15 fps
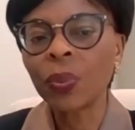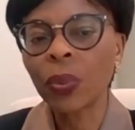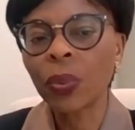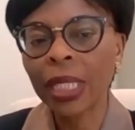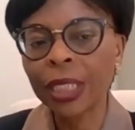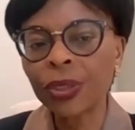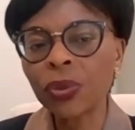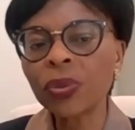We
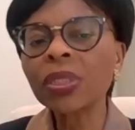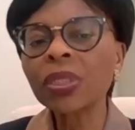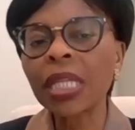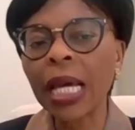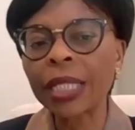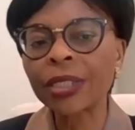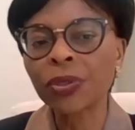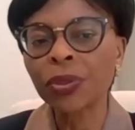can use
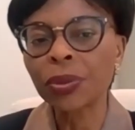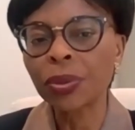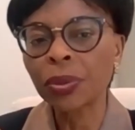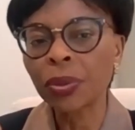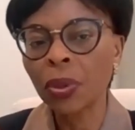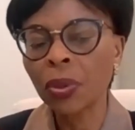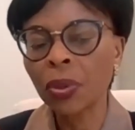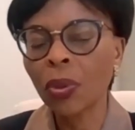that
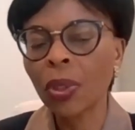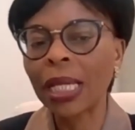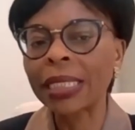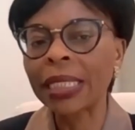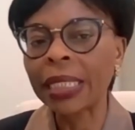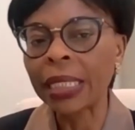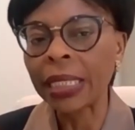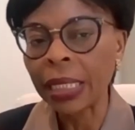to look
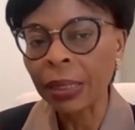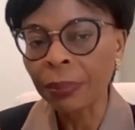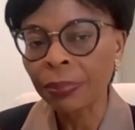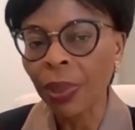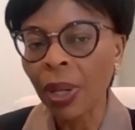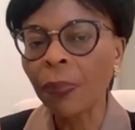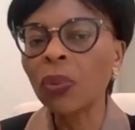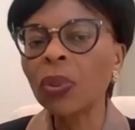at the
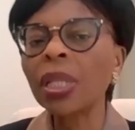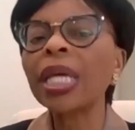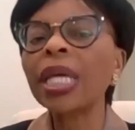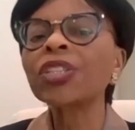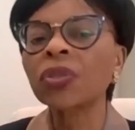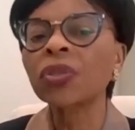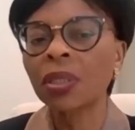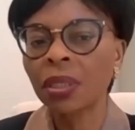
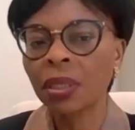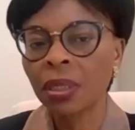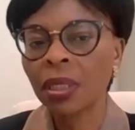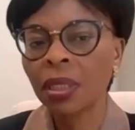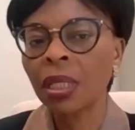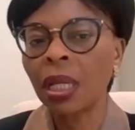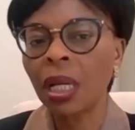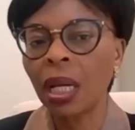population
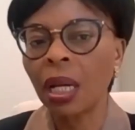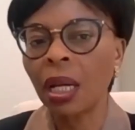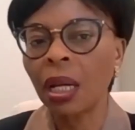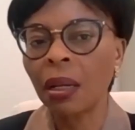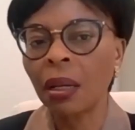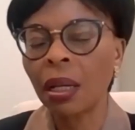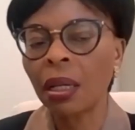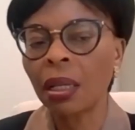
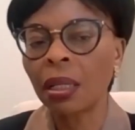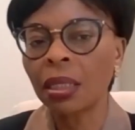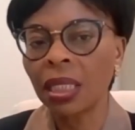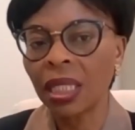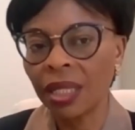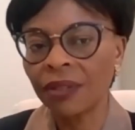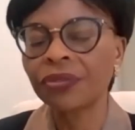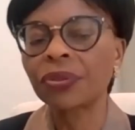
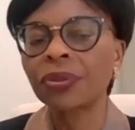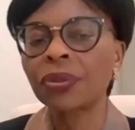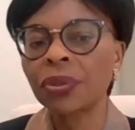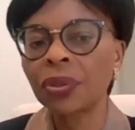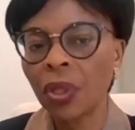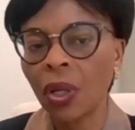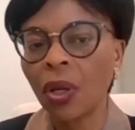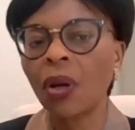
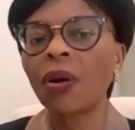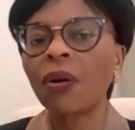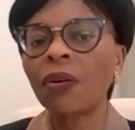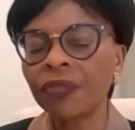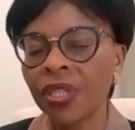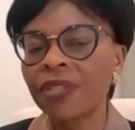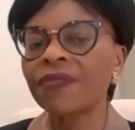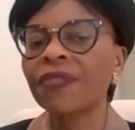level
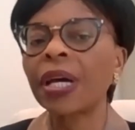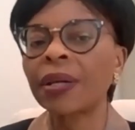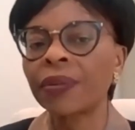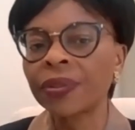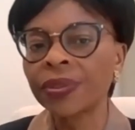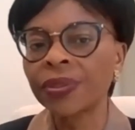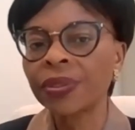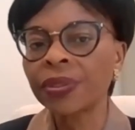of this
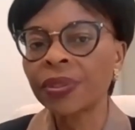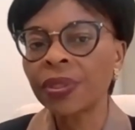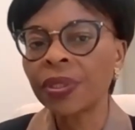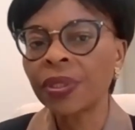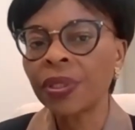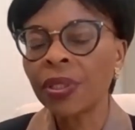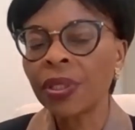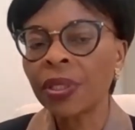virus
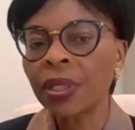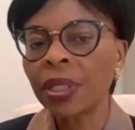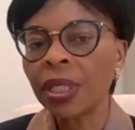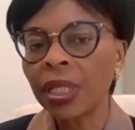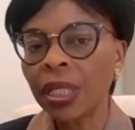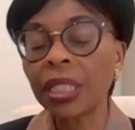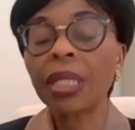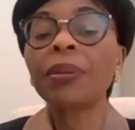
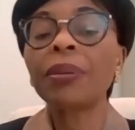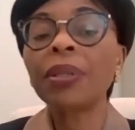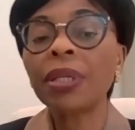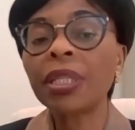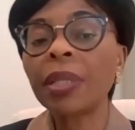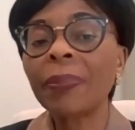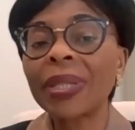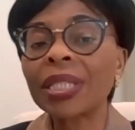in
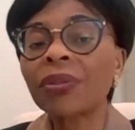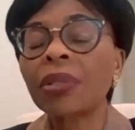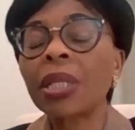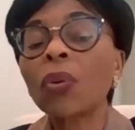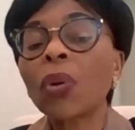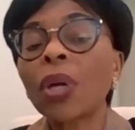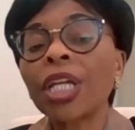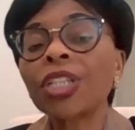a particular
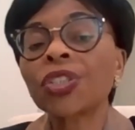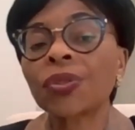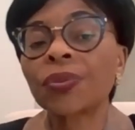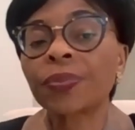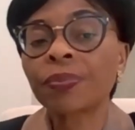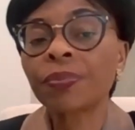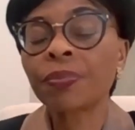location.